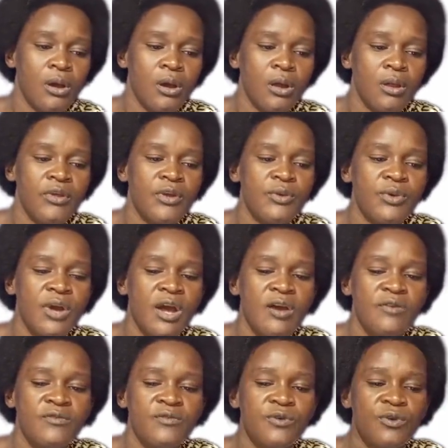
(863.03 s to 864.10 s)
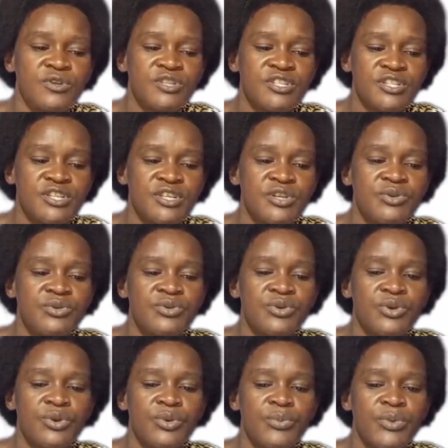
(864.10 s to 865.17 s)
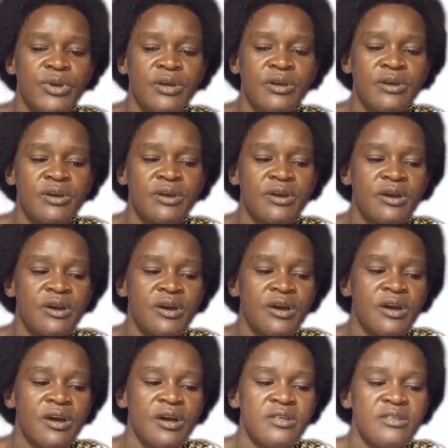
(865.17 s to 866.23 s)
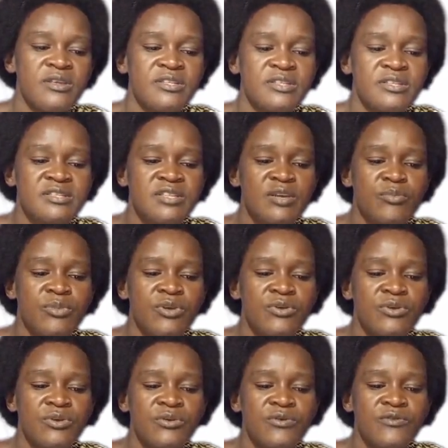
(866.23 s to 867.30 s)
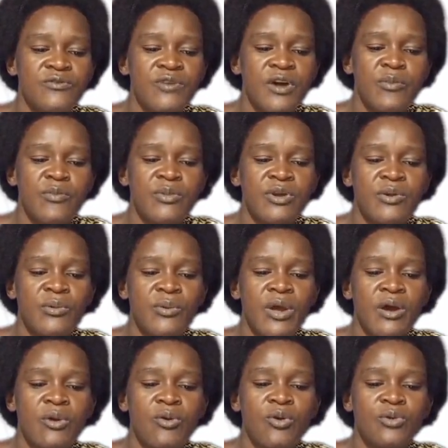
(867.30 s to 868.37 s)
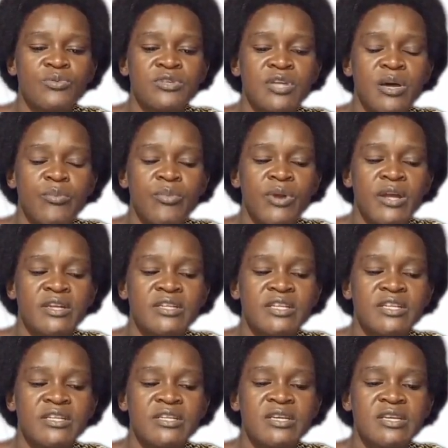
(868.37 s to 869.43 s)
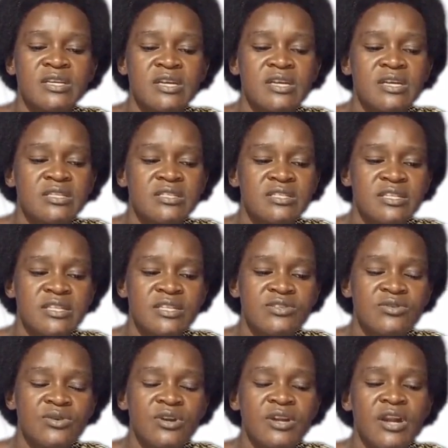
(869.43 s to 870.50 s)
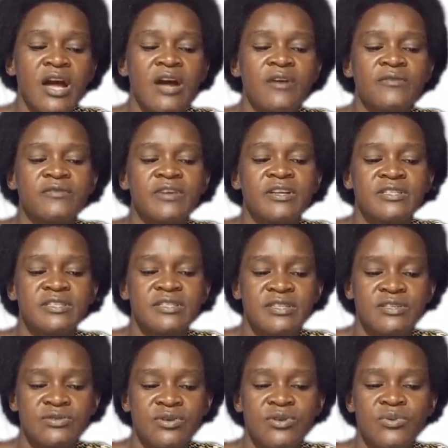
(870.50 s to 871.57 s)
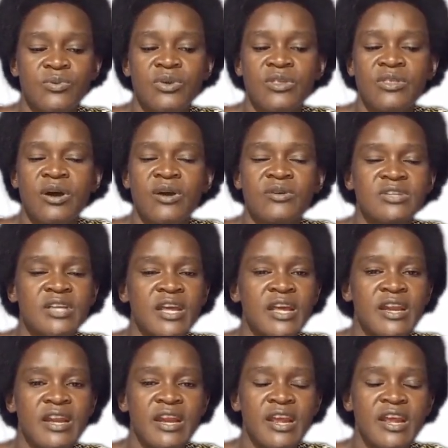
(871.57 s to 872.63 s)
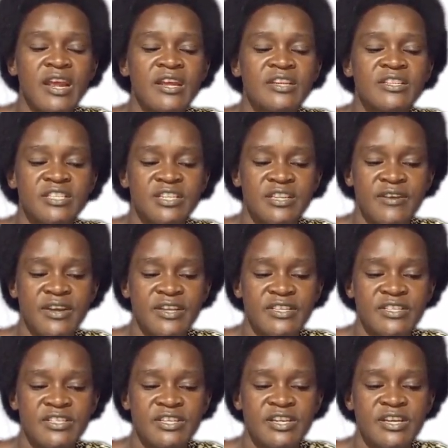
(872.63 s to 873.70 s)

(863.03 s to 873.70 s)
Then we have no-till cropping. This is a method of farming where crops are planted season after season without any tillage.